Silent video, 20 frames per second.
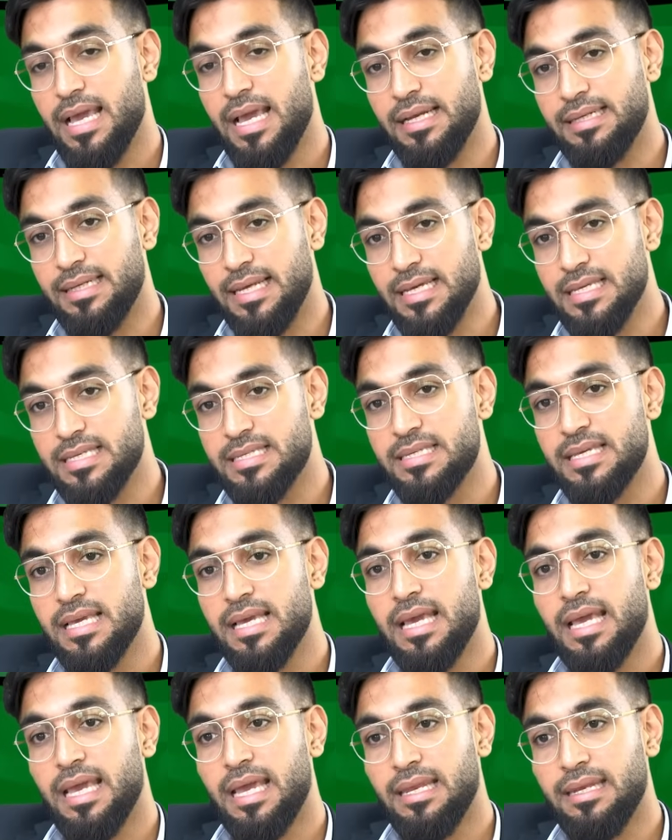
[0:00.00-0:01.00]
It is
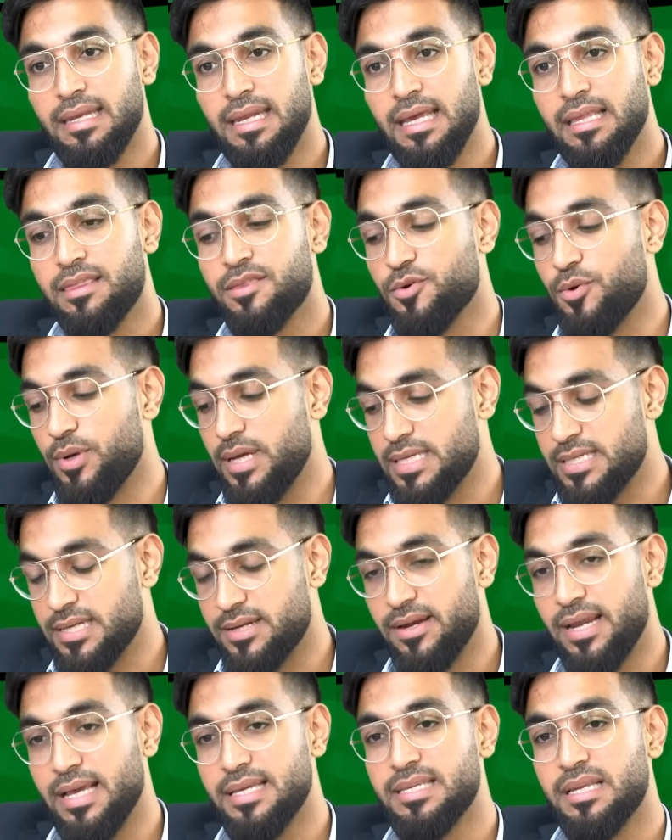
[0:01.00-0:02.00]
indeed through His
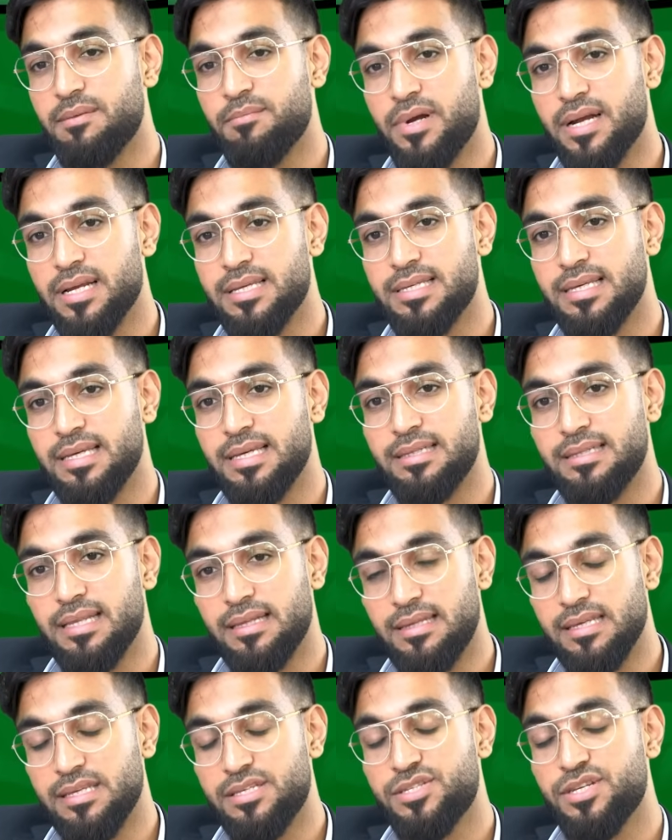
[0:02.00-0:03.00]
grace and mercy
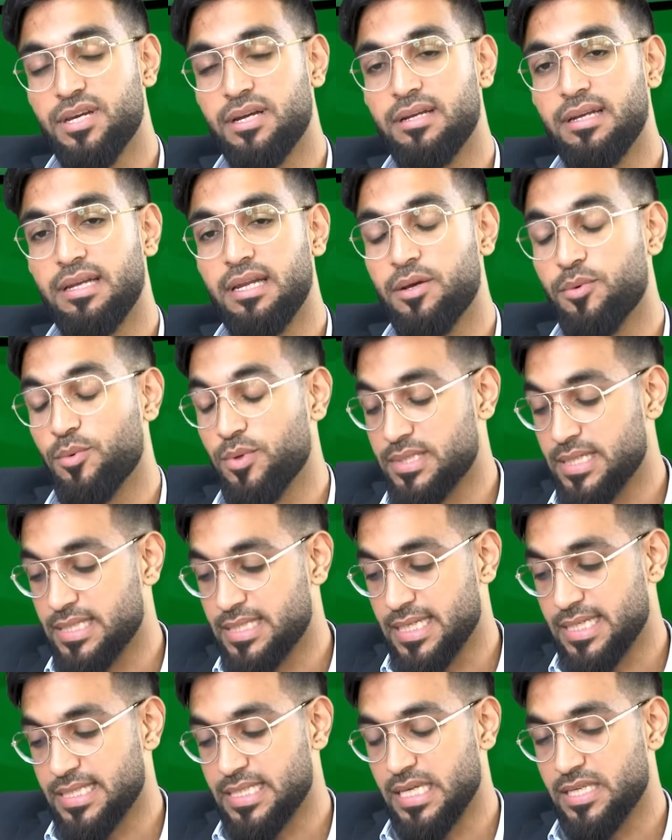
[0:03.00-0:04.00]
that this journey was a
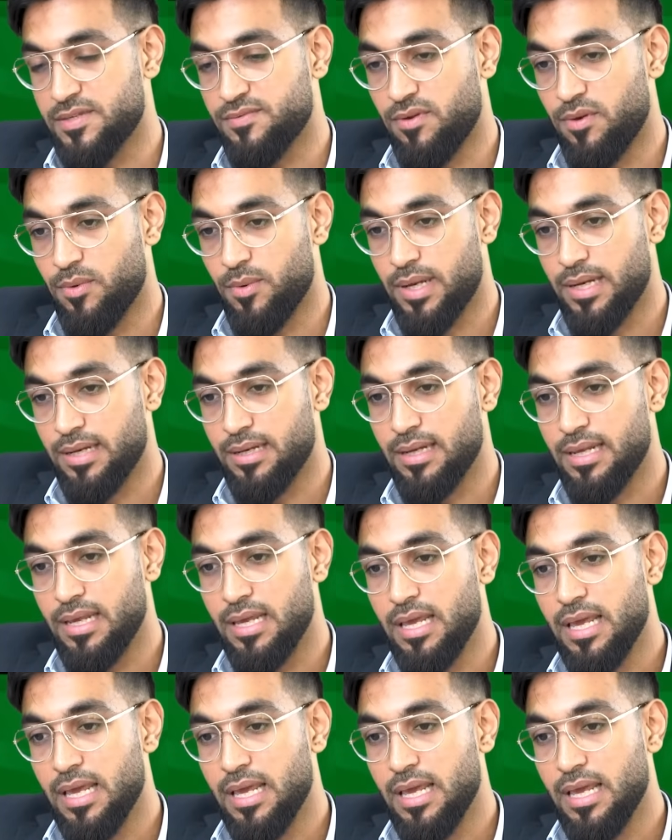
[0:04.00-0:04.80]
successful one.